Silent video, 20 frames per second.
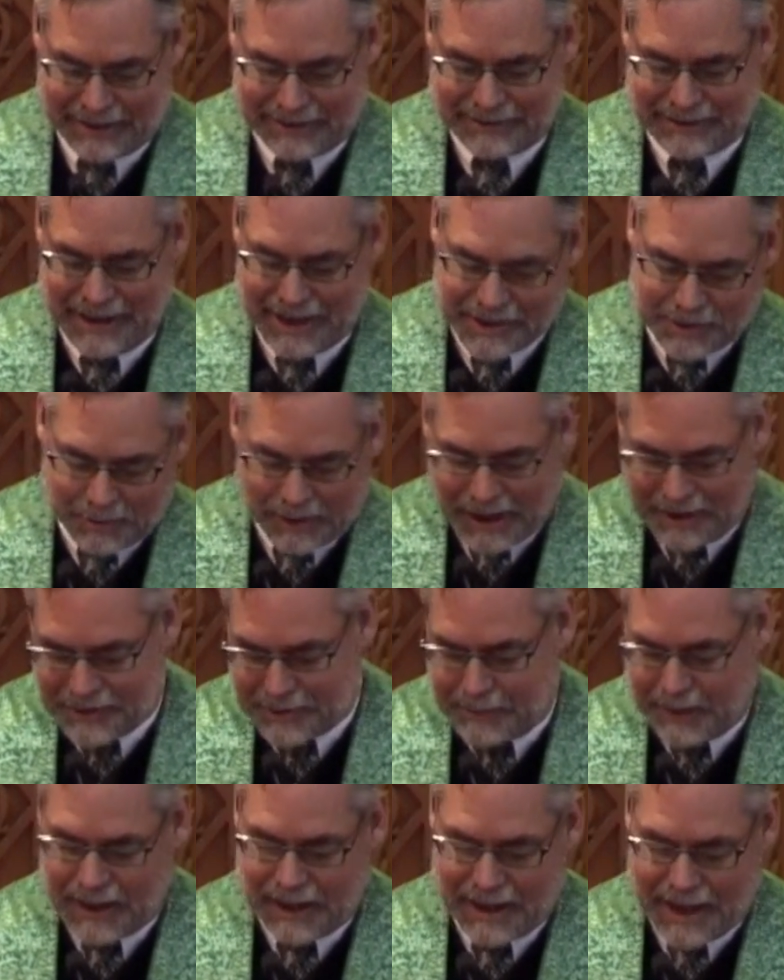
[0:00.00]
That's where I
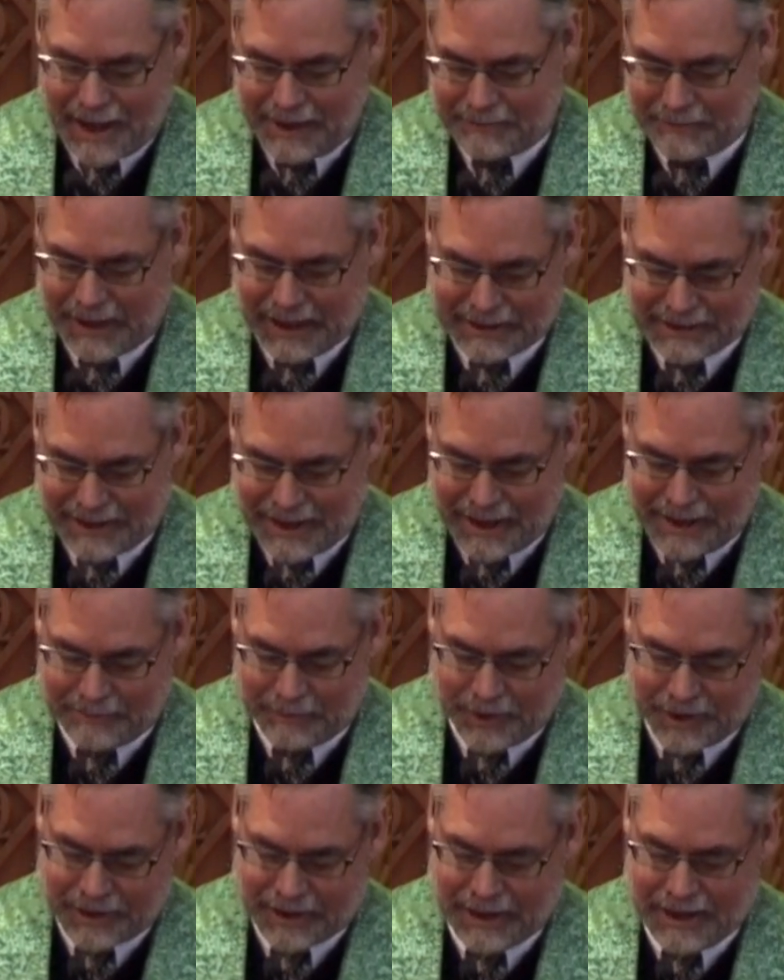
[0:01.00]
spend a lot of my time,
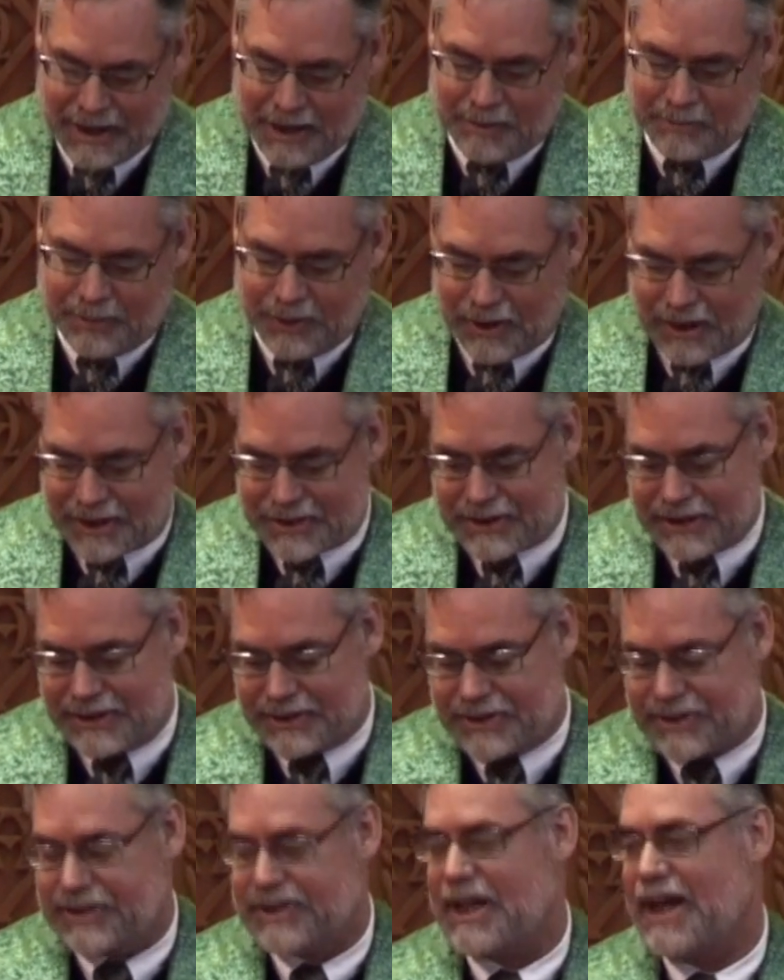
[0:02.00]
with books and
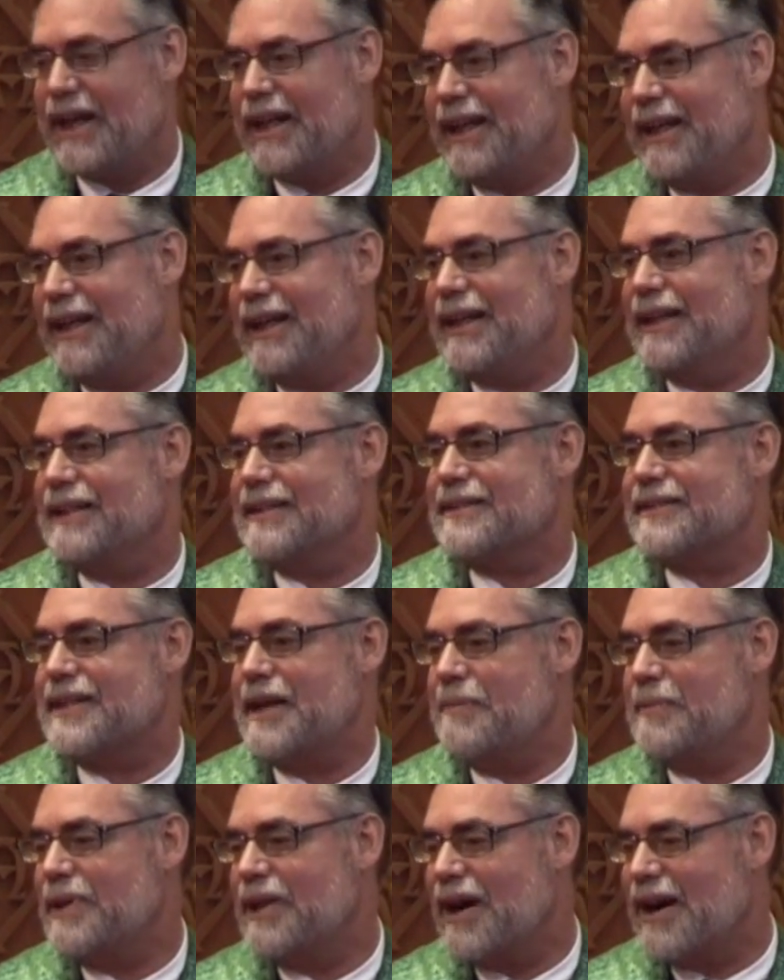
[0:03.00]
study and
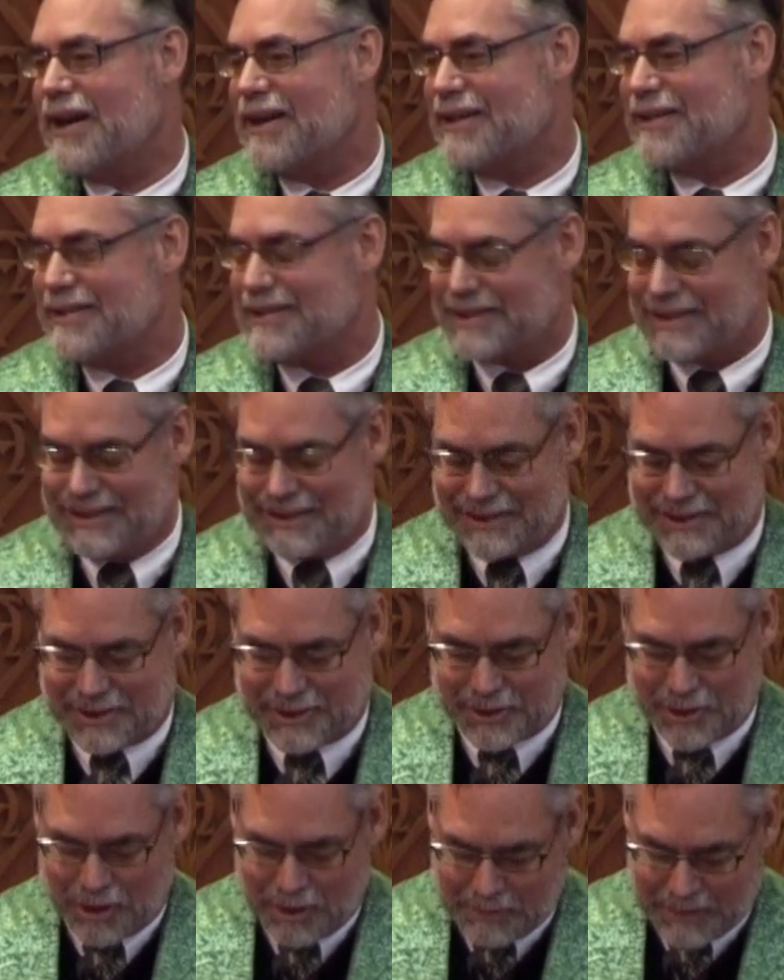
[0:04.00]
seminars and
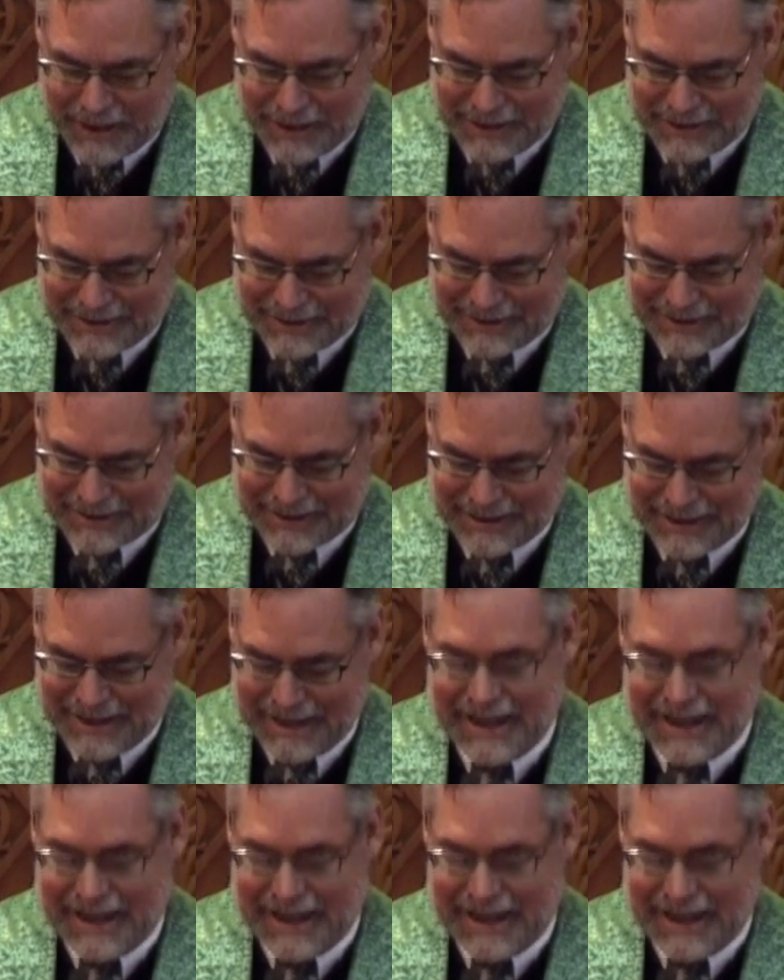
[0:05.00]
sermons.